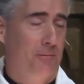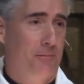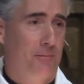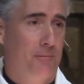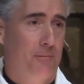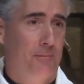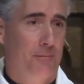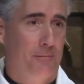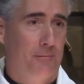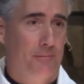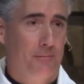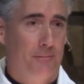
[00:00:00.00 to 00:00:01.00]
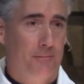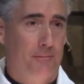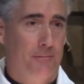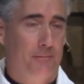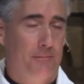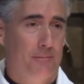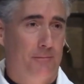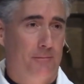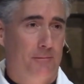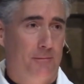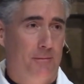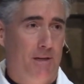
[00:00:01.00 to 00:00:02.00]

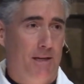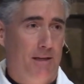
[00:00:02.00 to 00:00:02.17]
Nobody speaks.